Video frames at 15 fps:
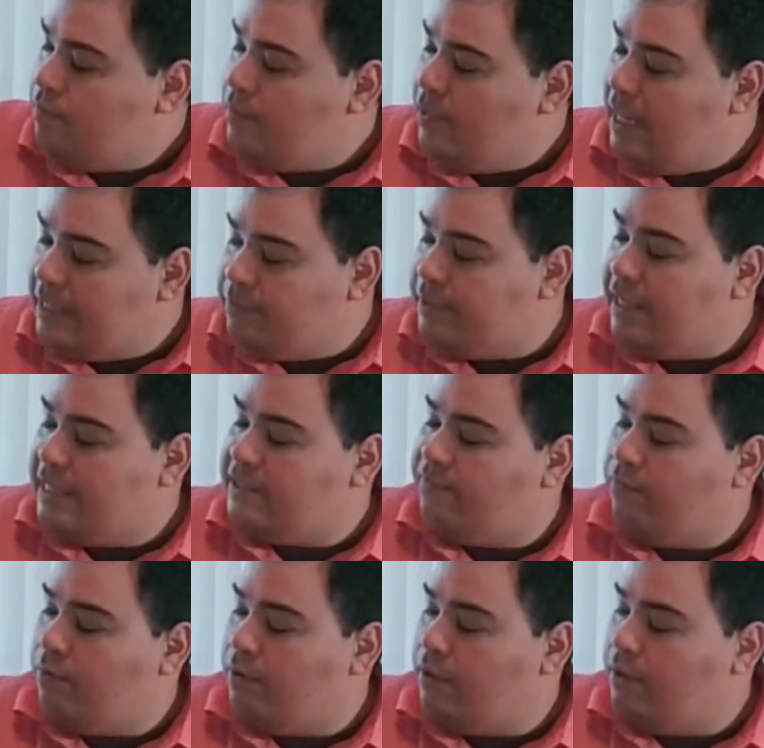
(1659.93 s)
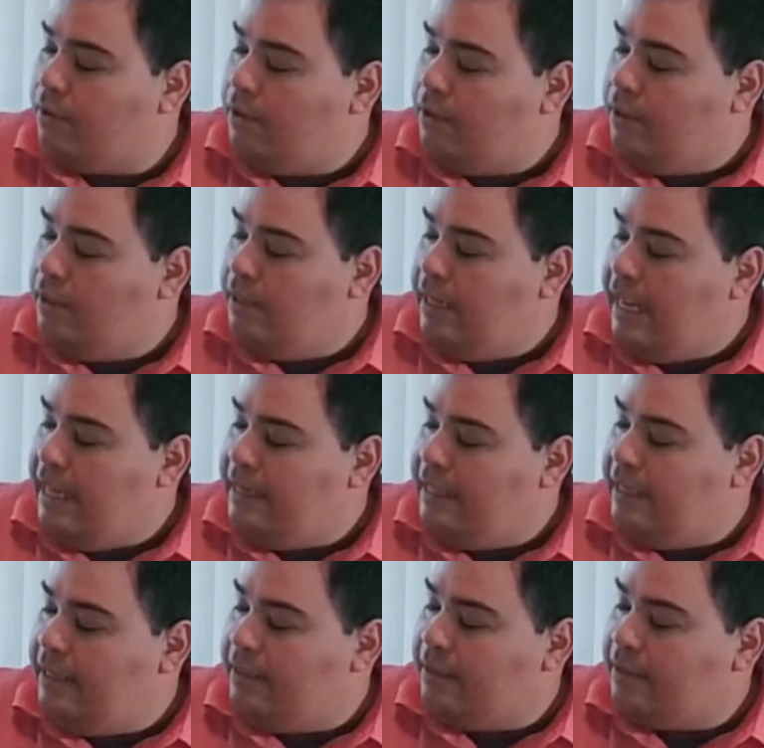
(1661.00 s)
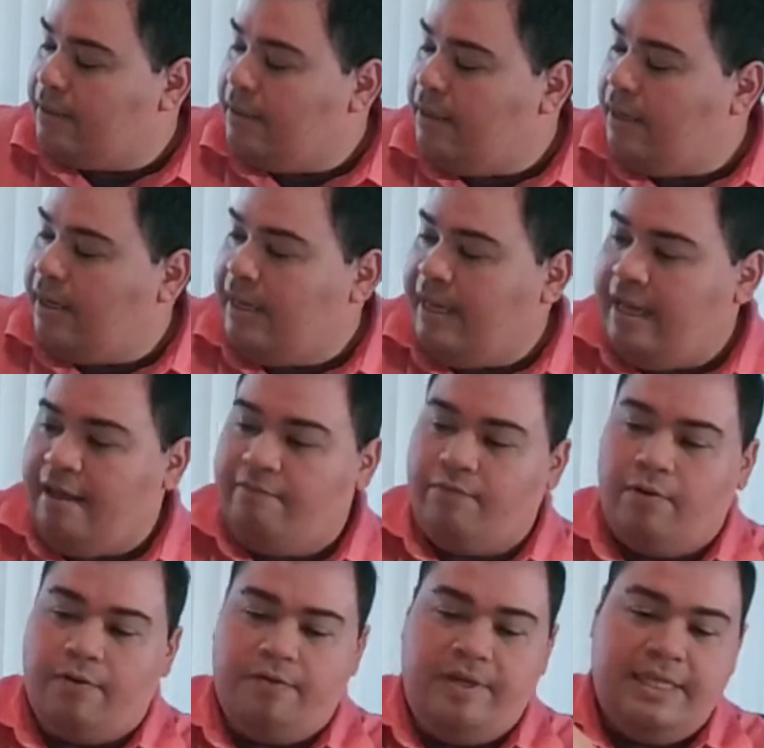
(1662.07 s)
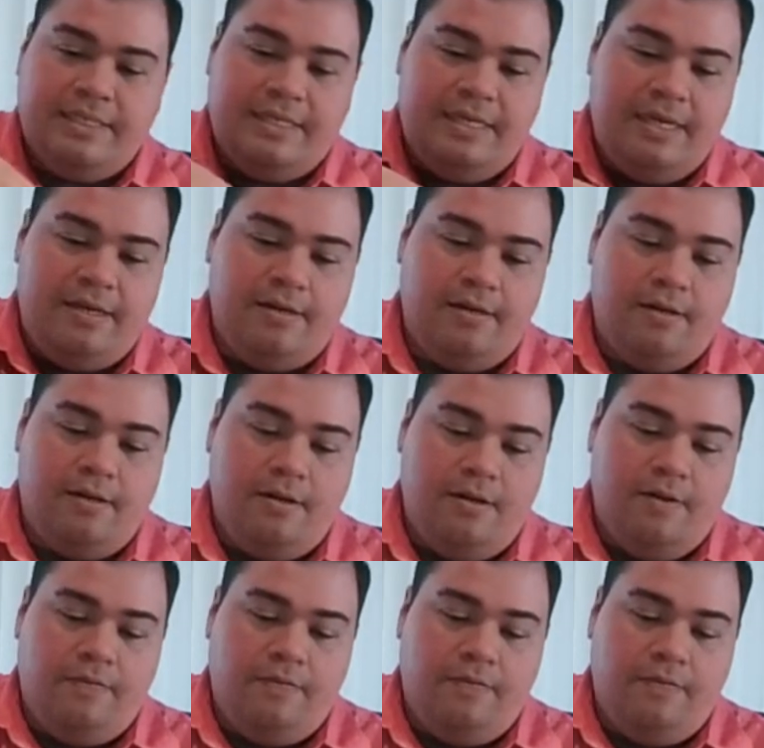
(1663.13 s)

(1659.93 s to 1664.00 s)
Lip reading: that's what that's for. And then I have all these here.